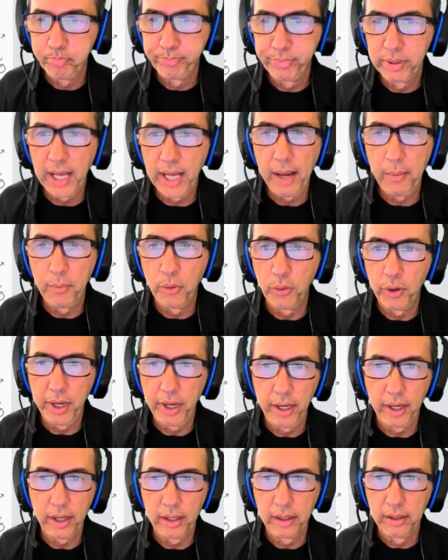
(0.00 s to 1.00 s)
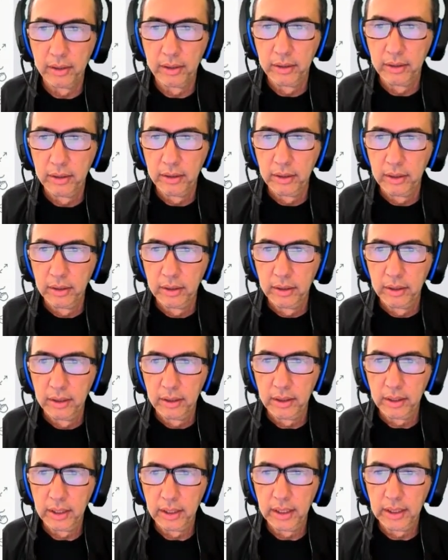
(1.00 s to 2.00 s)
table here.
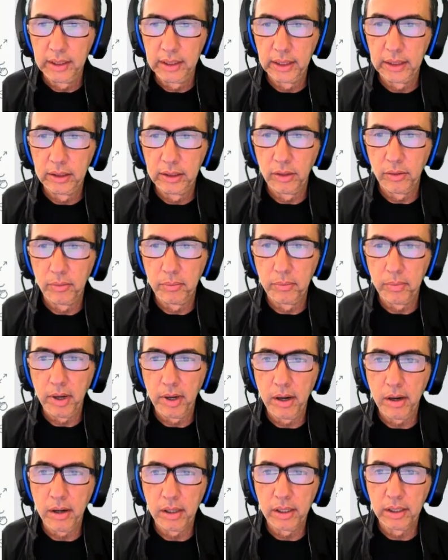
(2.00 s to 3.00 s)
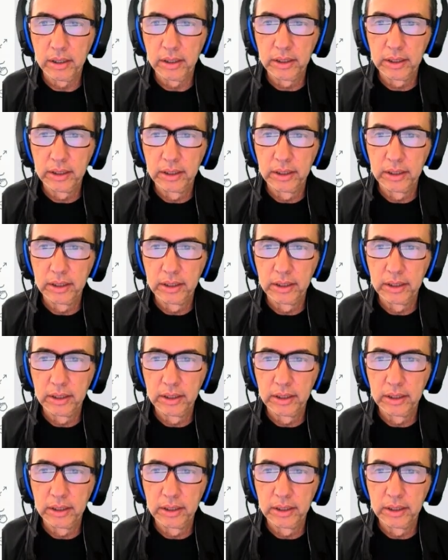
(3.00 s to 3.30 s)
This is on Mars